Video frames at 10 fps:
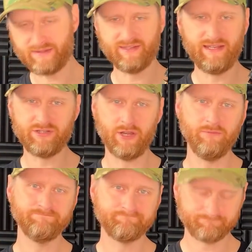an
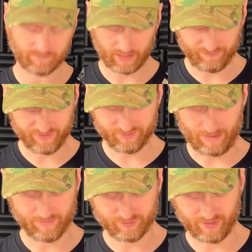issue if you
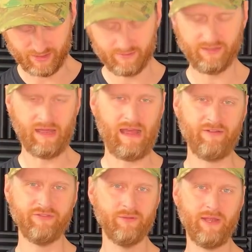spam the trigger. You
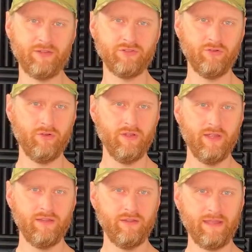have to make sure
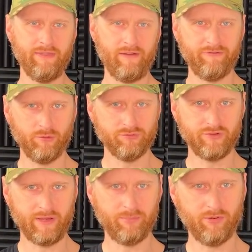you get that full
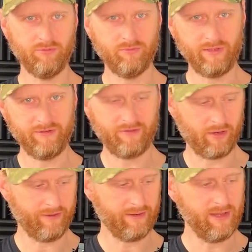trigger pull when you
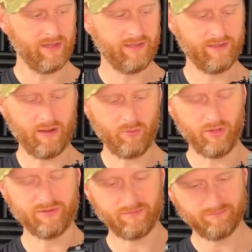fire it. You don't
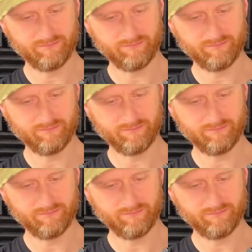want,